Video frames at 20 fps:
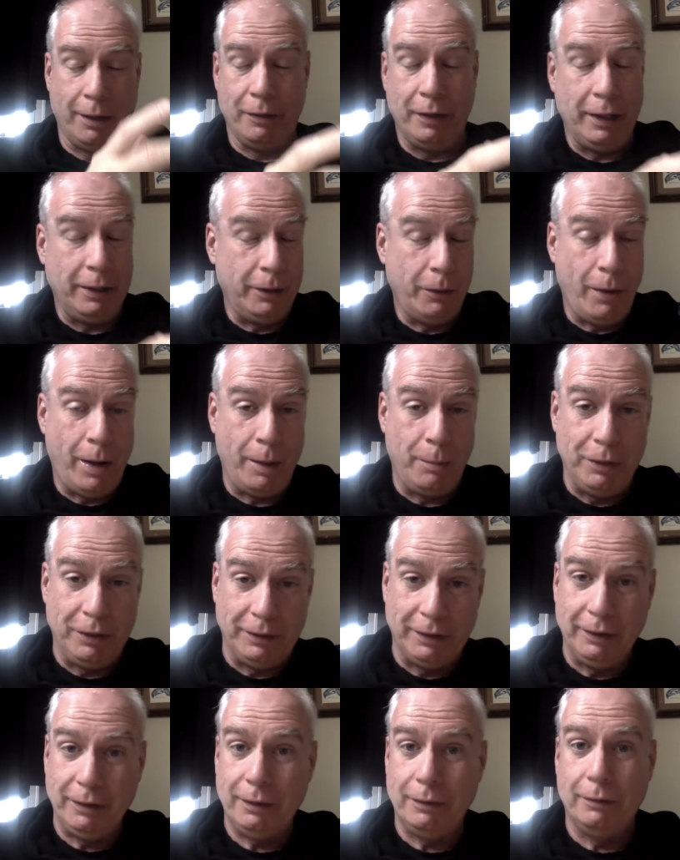they didn't go out of
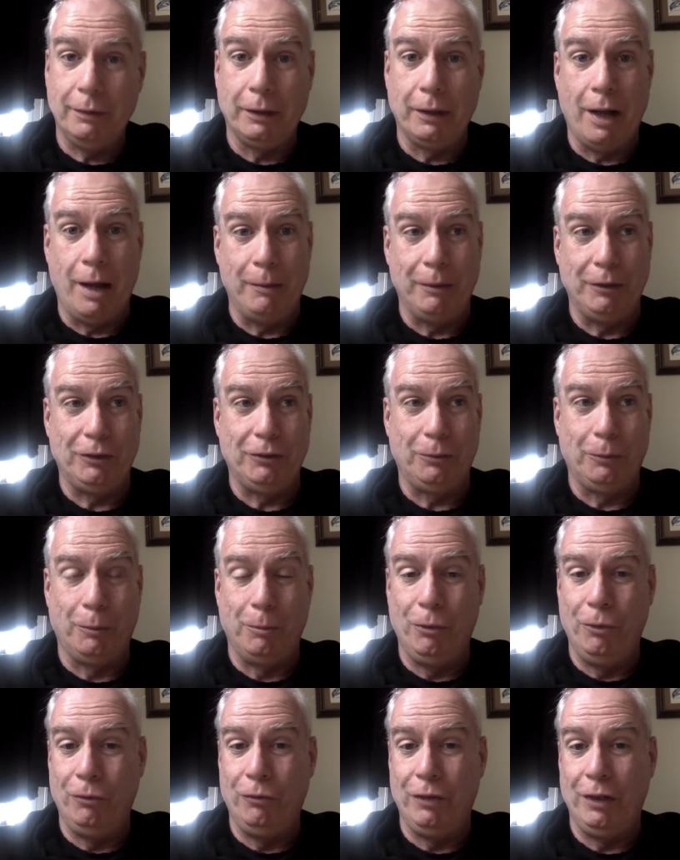business. The comics were
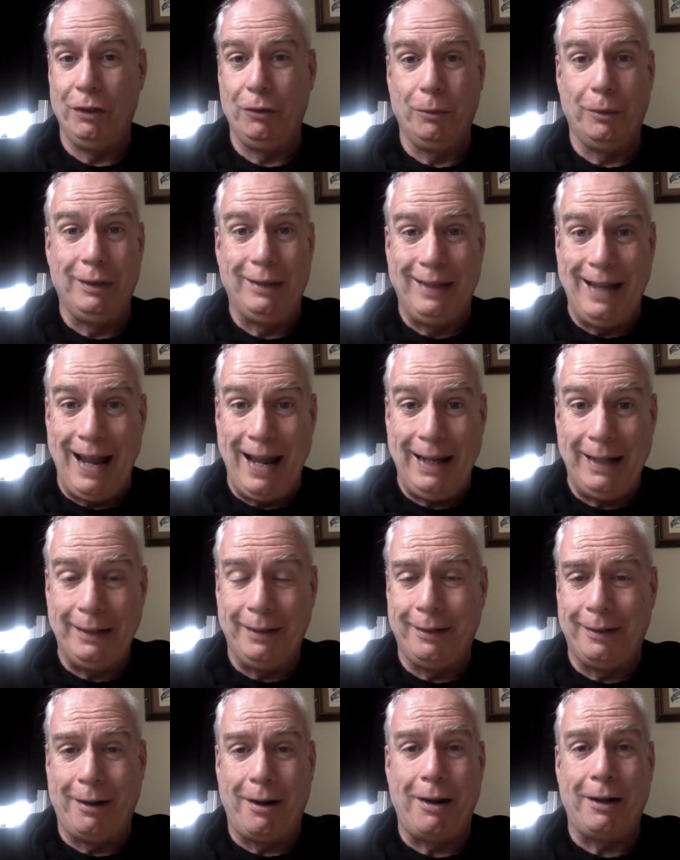moved into a dank,
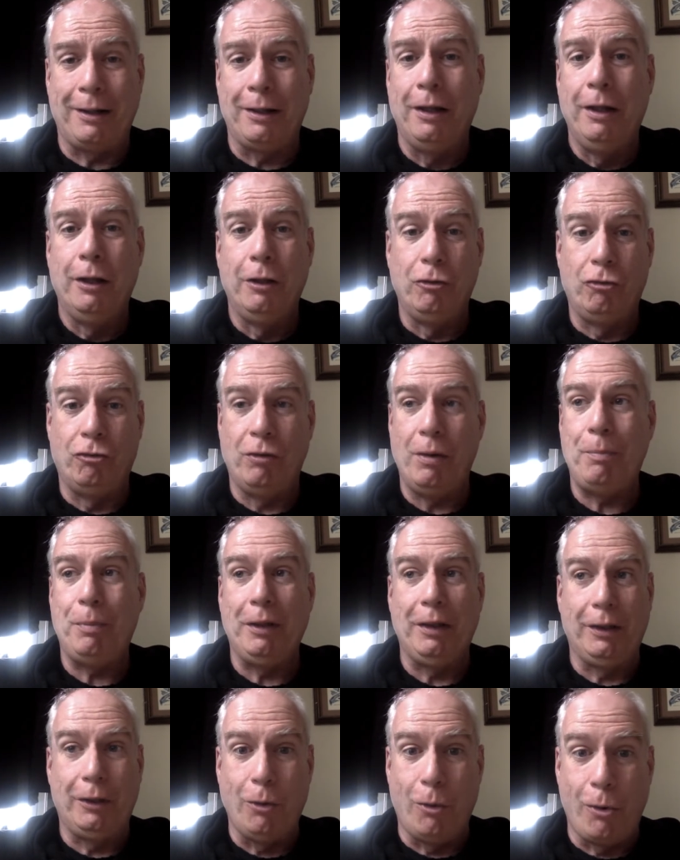dark,
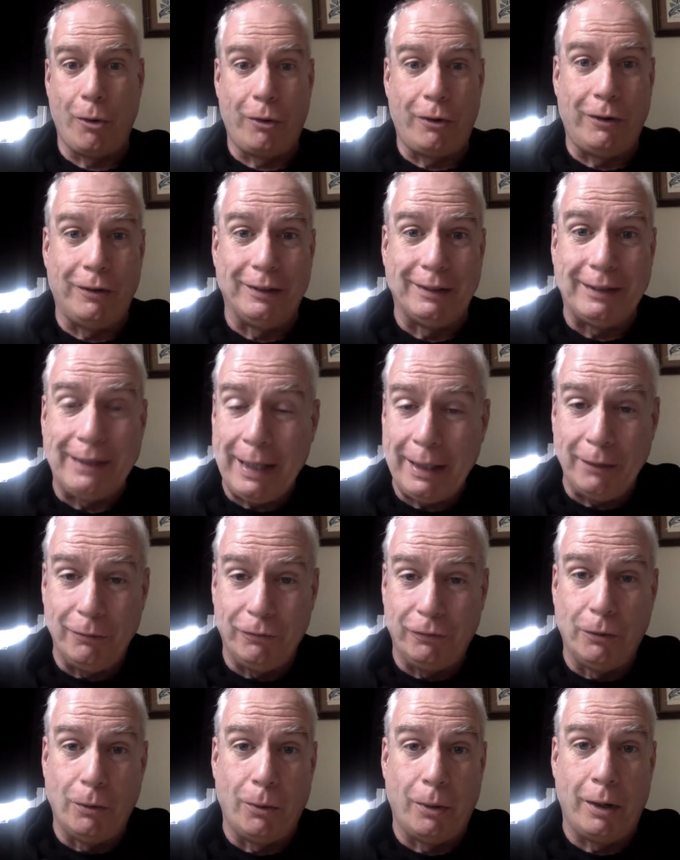dripping corner on the second
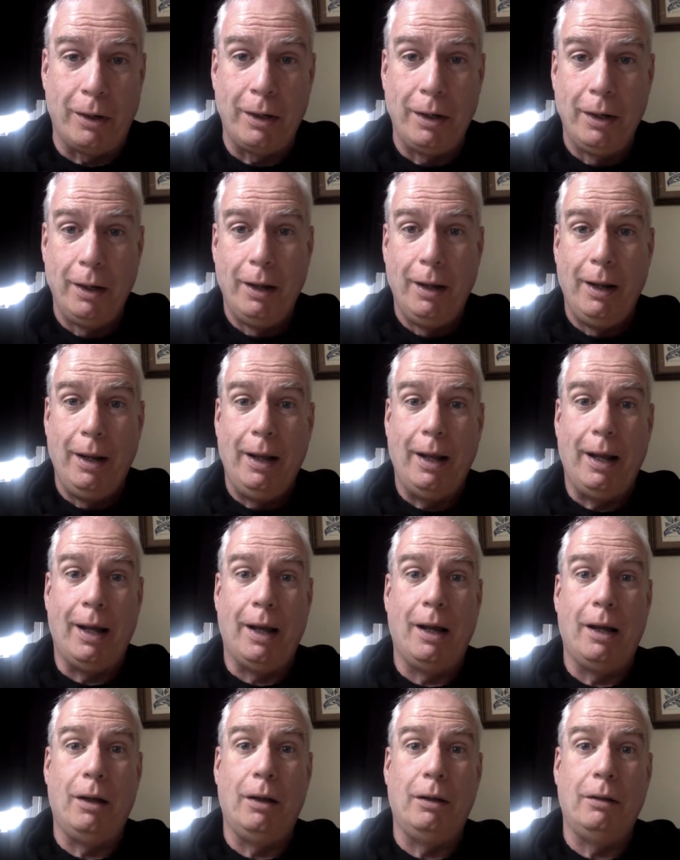floor
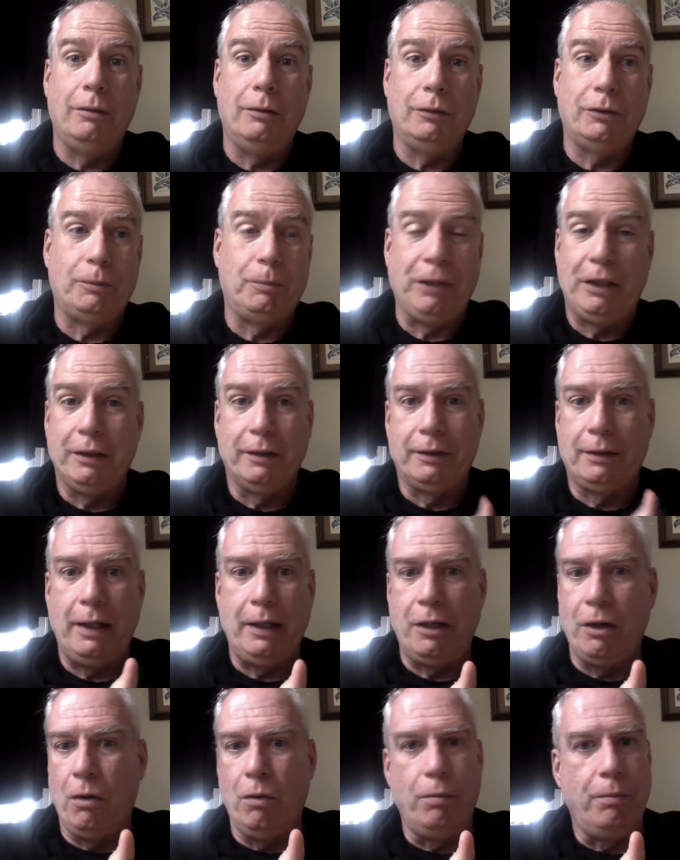uh, because they
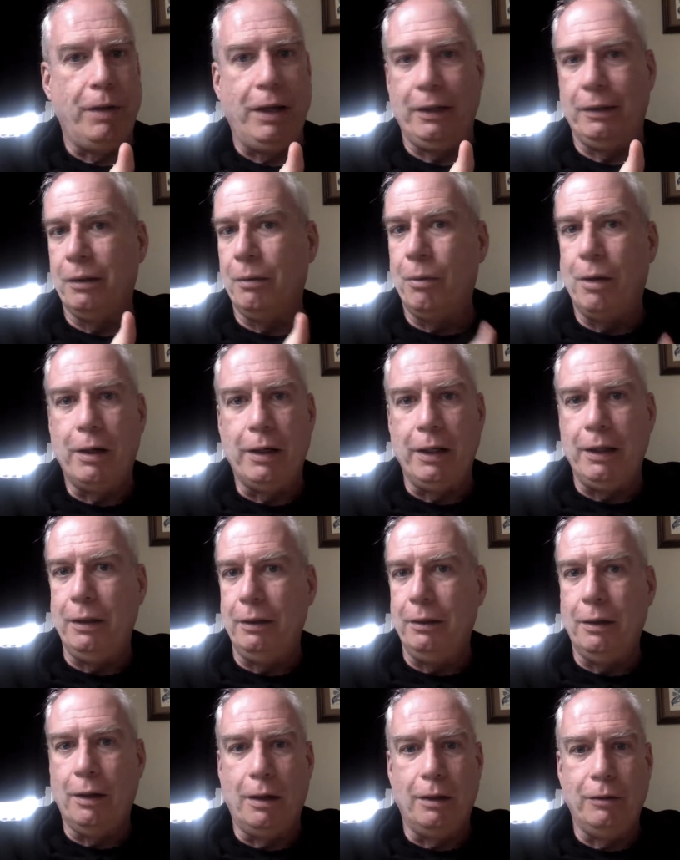don't make their
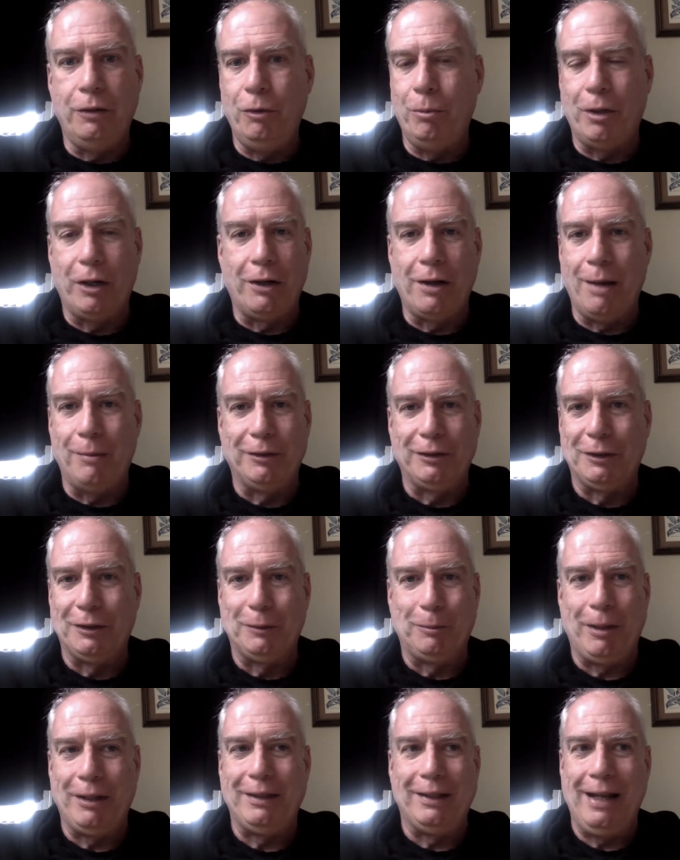money. Uh, Newbury Comics,
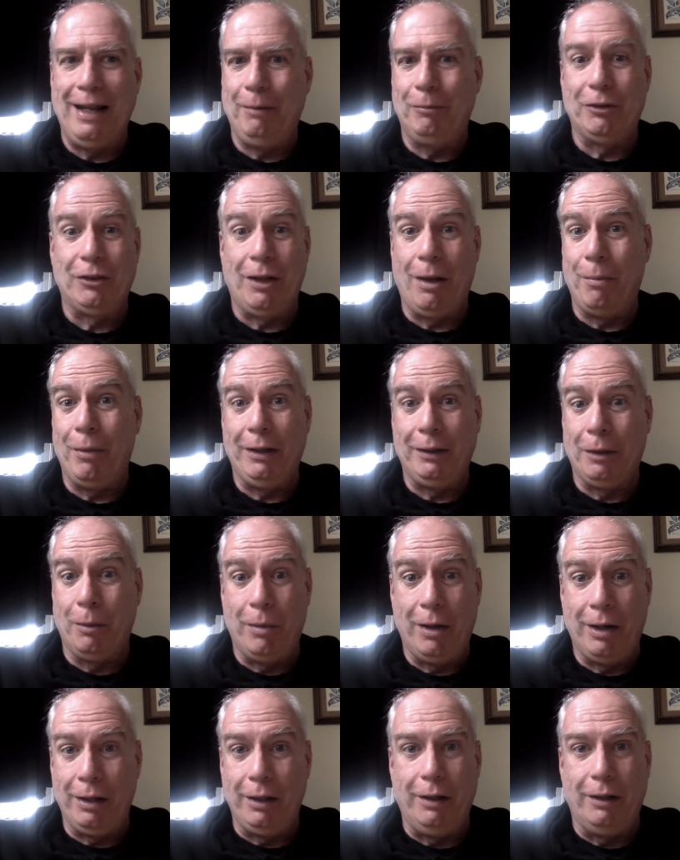despite the name, does not make their
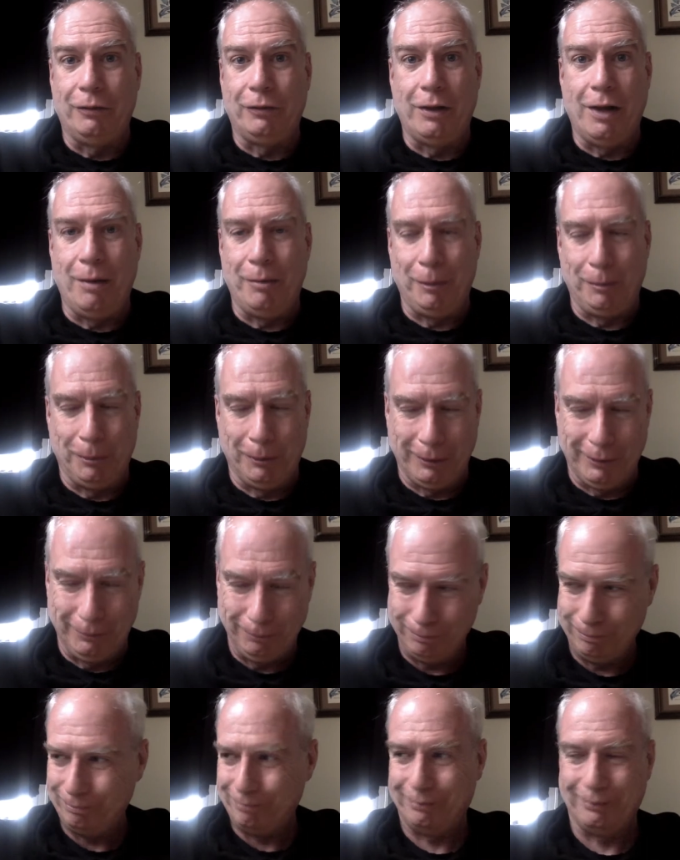money off comic books
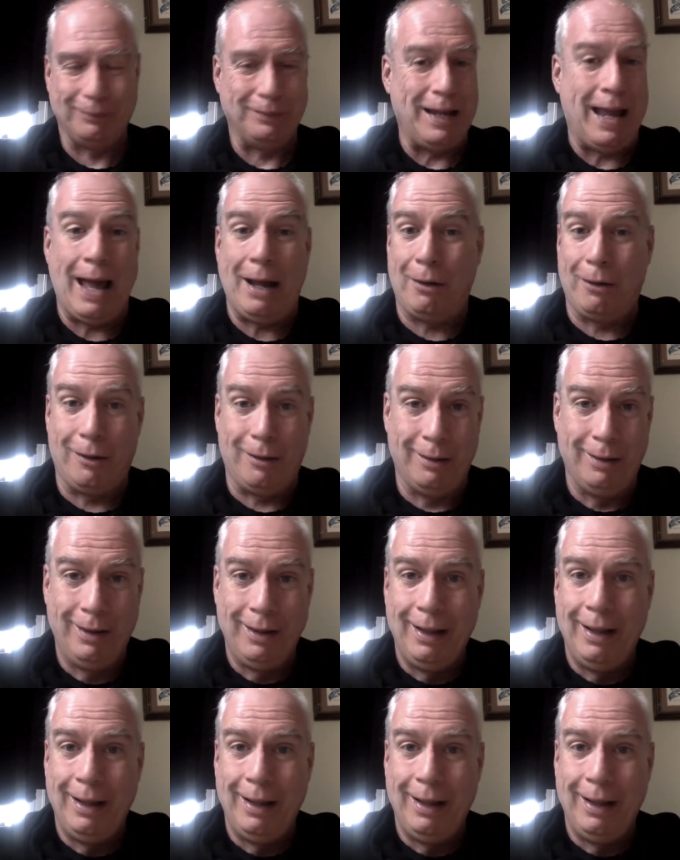at all.